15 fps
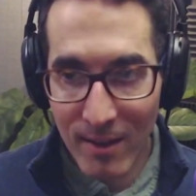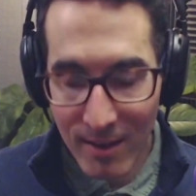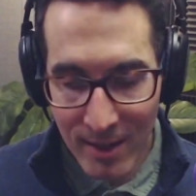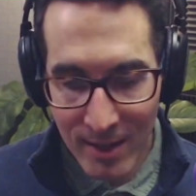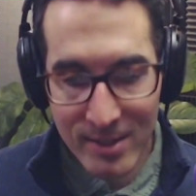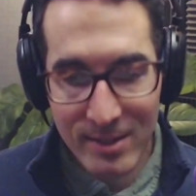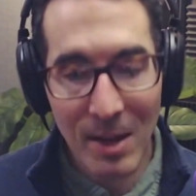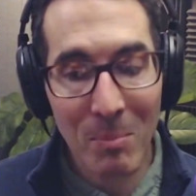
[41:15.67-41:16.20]

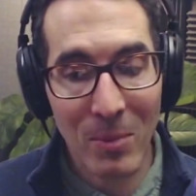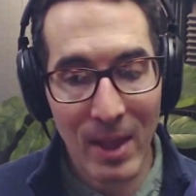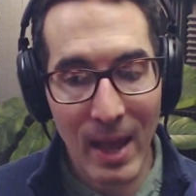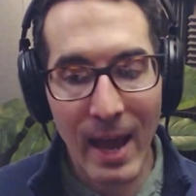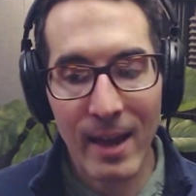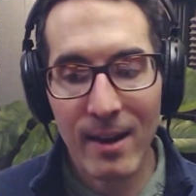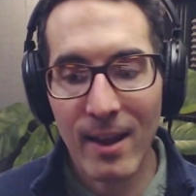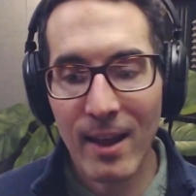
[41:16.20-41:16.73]
accept
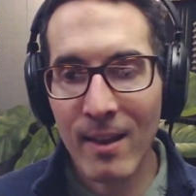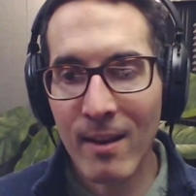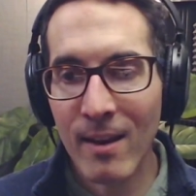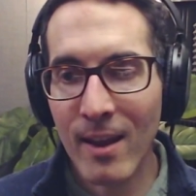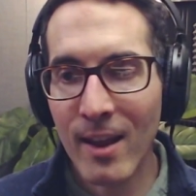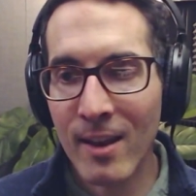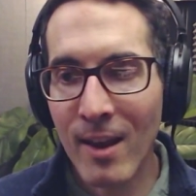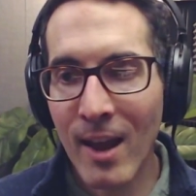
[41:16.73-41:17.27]
that, and
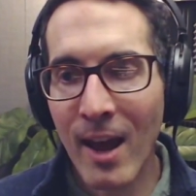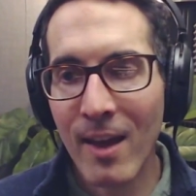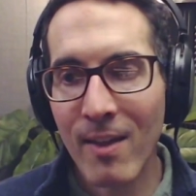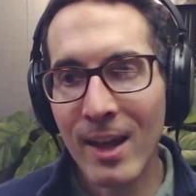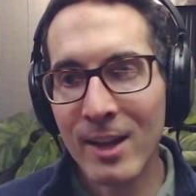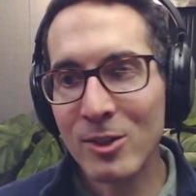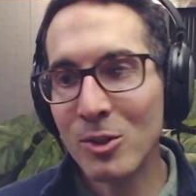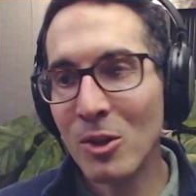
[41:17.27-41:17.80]
not
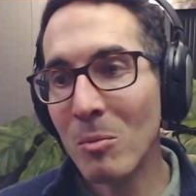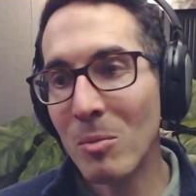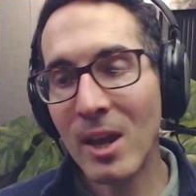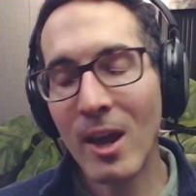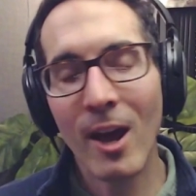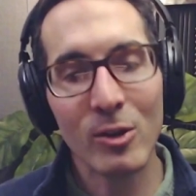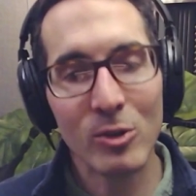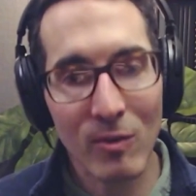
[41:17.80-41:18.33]
that shouldn't be
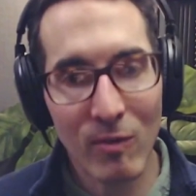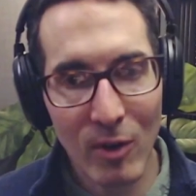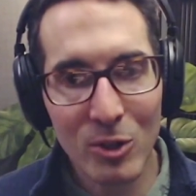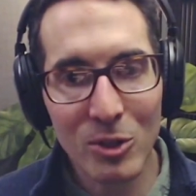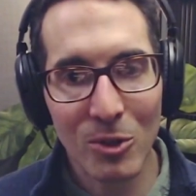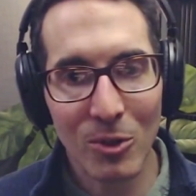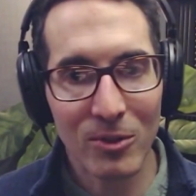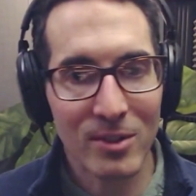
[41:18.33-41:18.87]

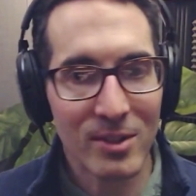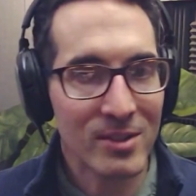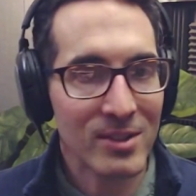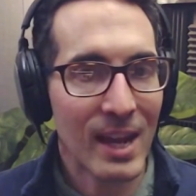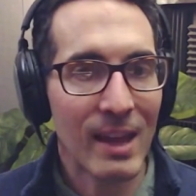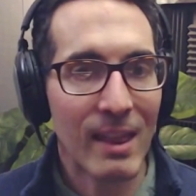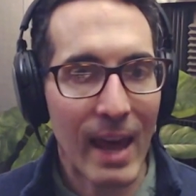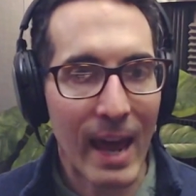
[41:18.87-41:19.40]
controversial to
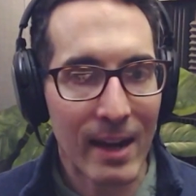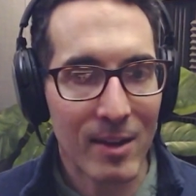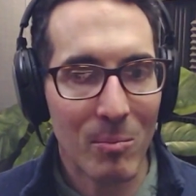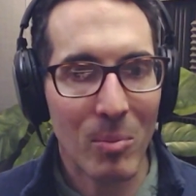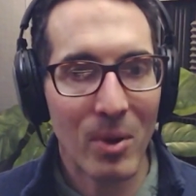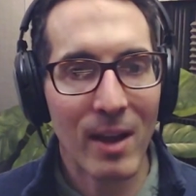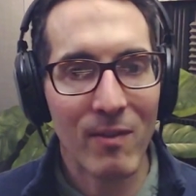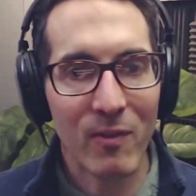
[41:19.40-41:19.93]
say that,
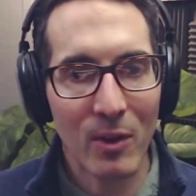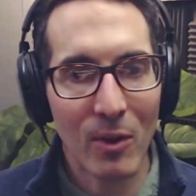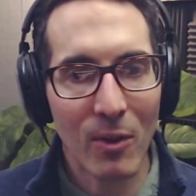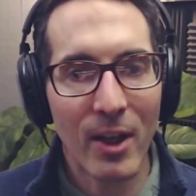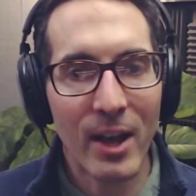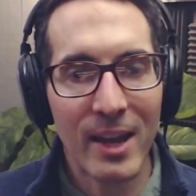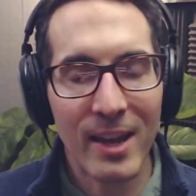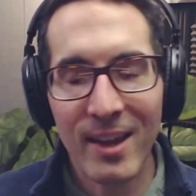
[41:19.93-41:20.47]
but I feel
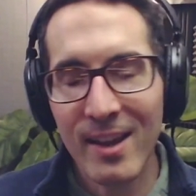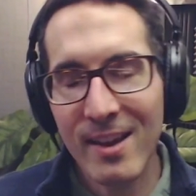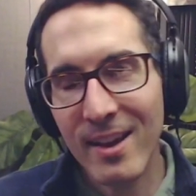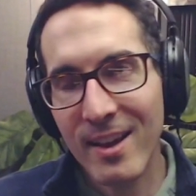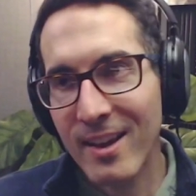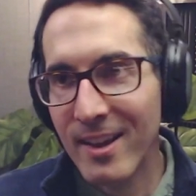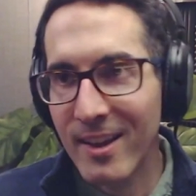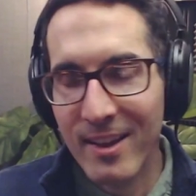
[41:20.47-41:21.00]
like,
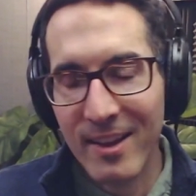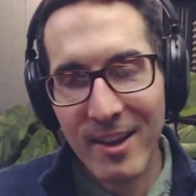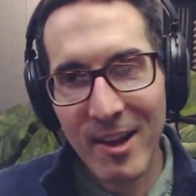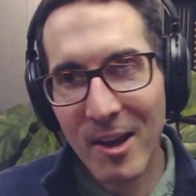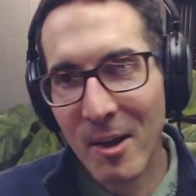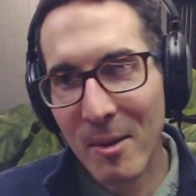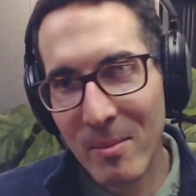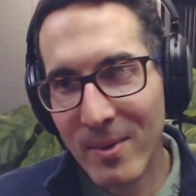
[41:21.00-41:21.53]

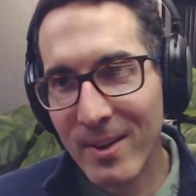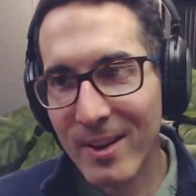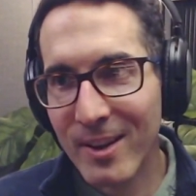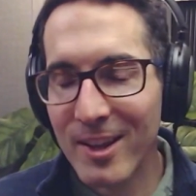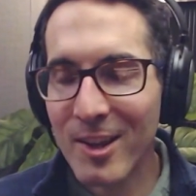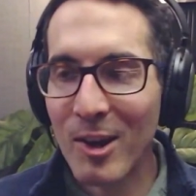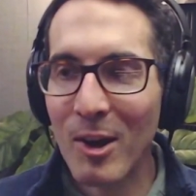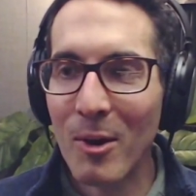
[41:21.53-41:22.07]
um,
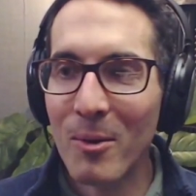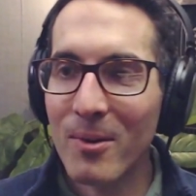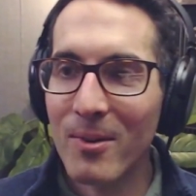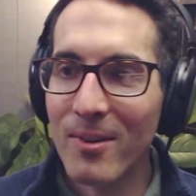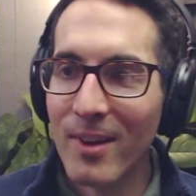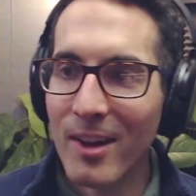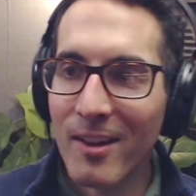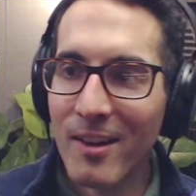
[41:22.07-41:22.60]
you know,
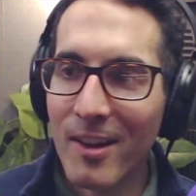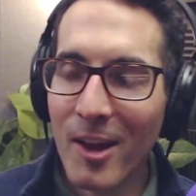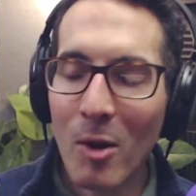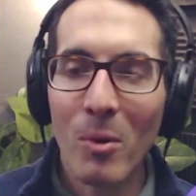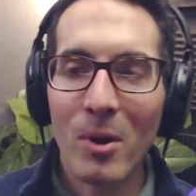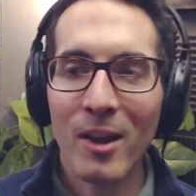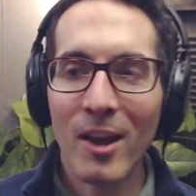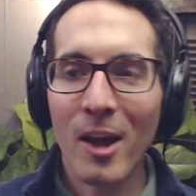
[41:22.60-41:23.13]
I don't
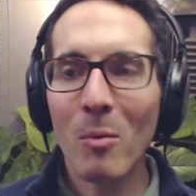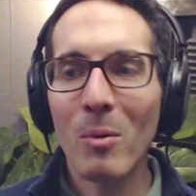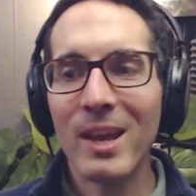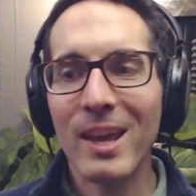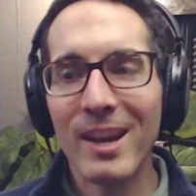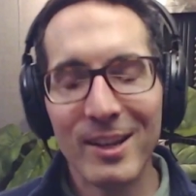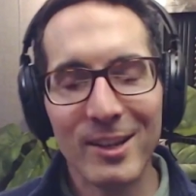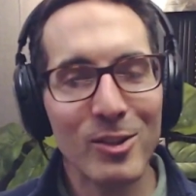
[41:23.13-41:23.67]
wanna
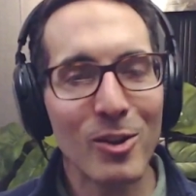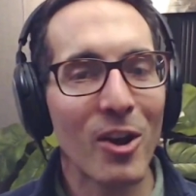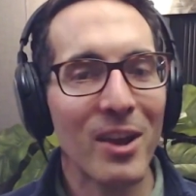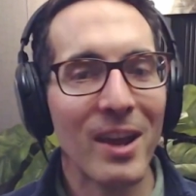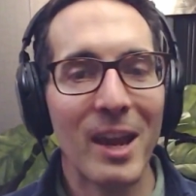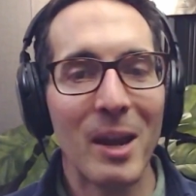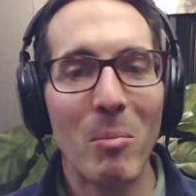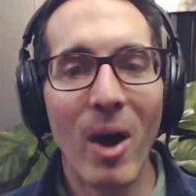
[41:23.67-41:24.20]
get into
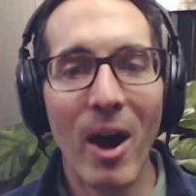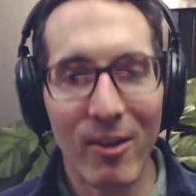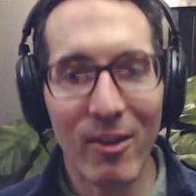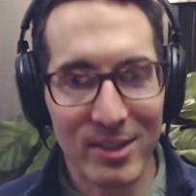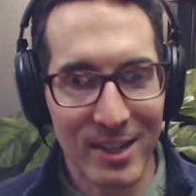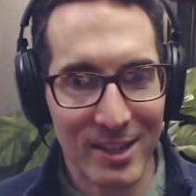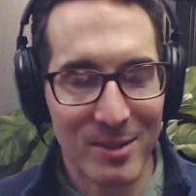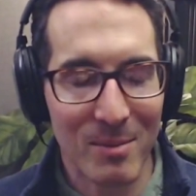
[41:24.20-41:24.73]
talking any
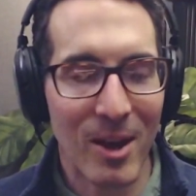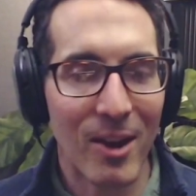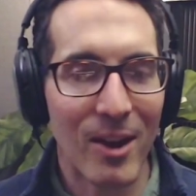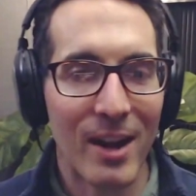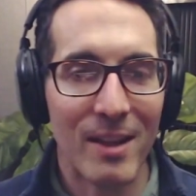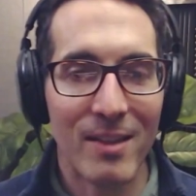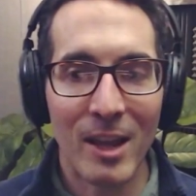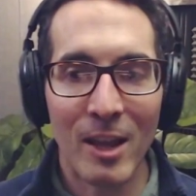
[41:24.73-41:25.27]
politics about
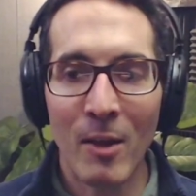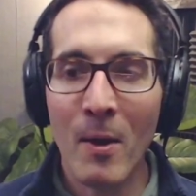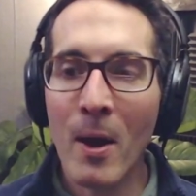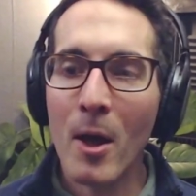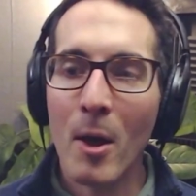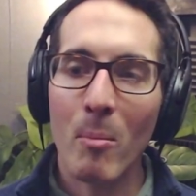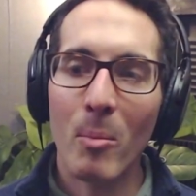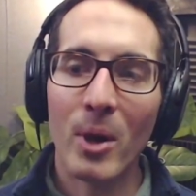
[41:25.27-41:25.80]
anything,
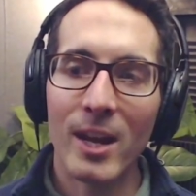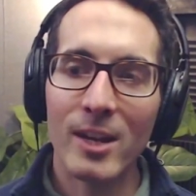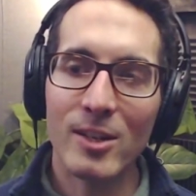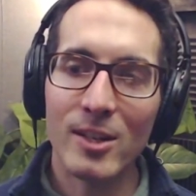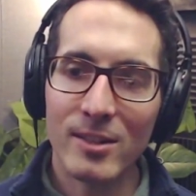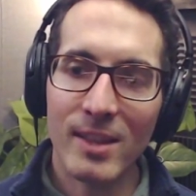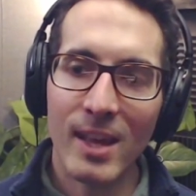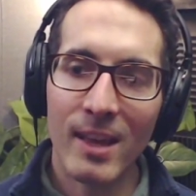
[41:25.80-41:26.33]
but I
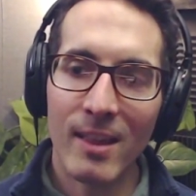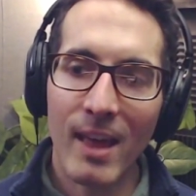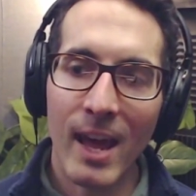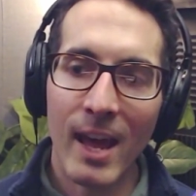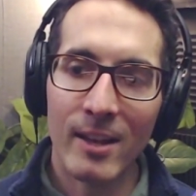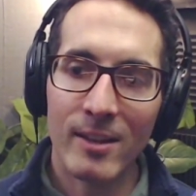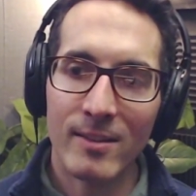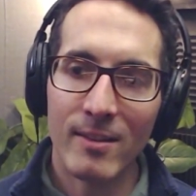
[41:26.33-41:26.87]
just think
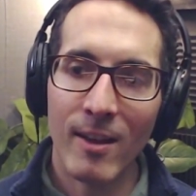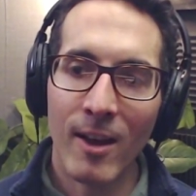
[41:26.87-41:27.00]
that,